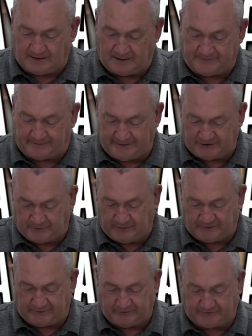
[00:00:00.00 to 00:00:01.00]
Uh, the next
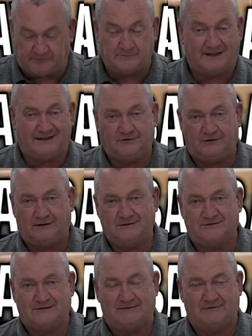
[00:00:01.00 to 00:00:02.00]
picture is from
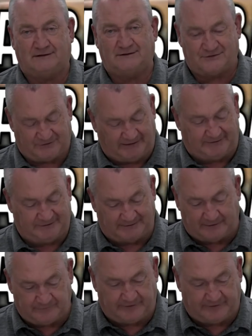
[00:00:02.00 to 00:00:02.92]
1976. It's